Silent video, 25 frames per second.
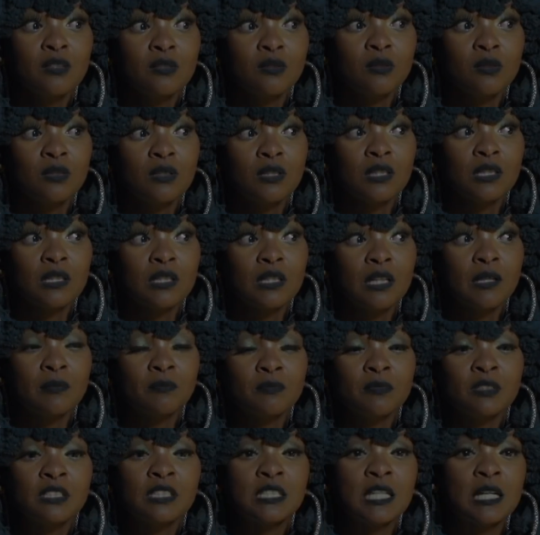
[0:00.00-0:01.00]
you think
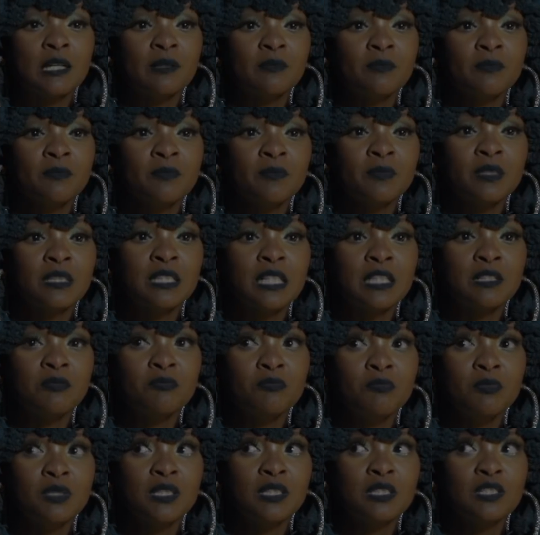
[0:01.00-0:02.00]
I'm dumb
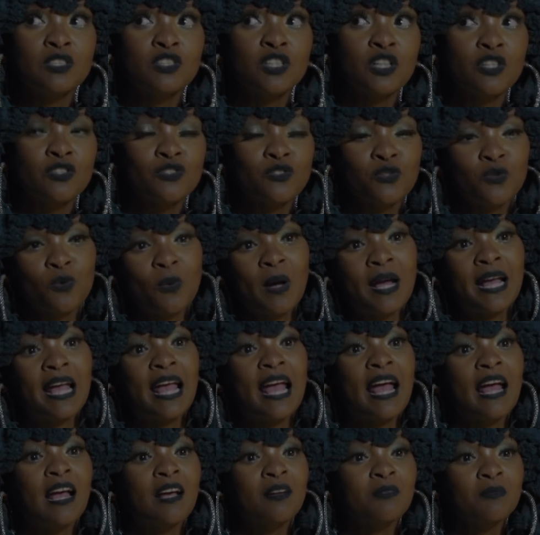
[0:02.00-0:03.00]
than me change who I
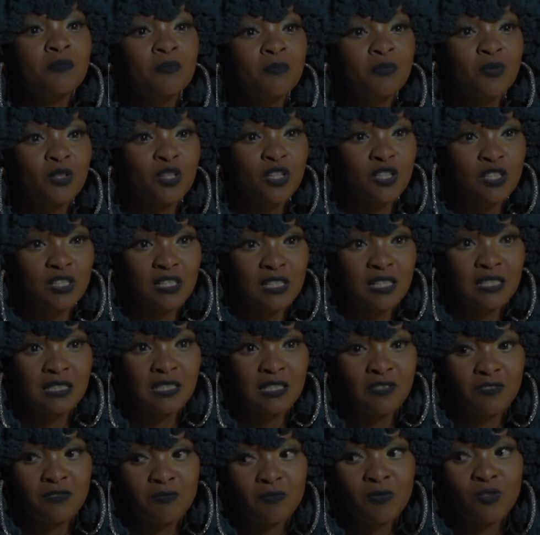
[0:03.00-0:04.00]
am, because
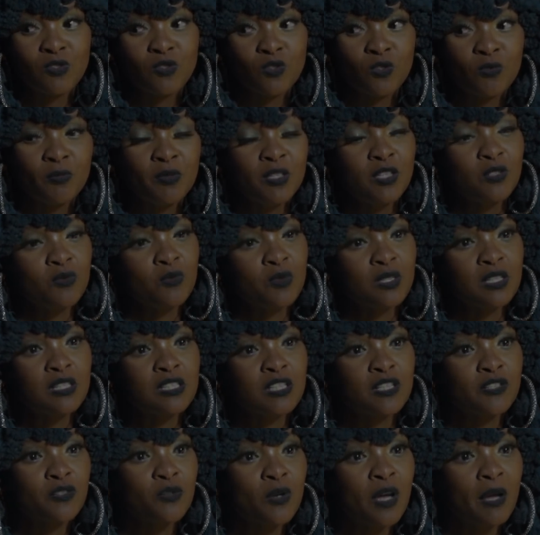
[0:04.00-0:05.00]
that gives me so many
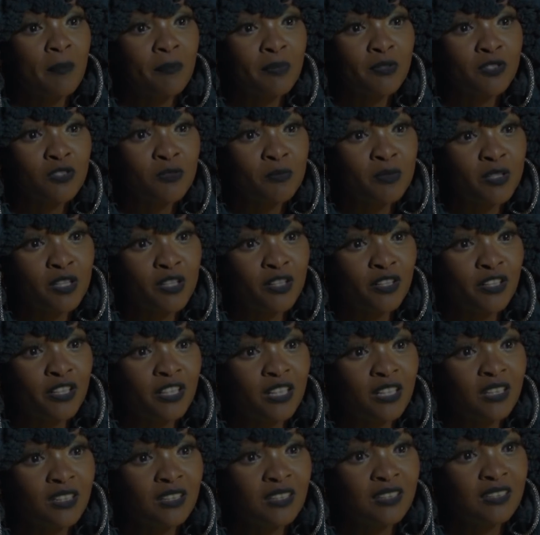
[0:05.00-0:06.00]
wins and you happen to be the
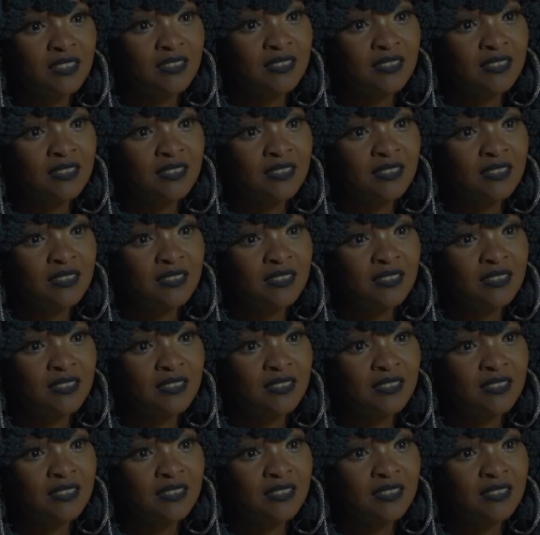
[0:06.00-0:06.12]
hurdle.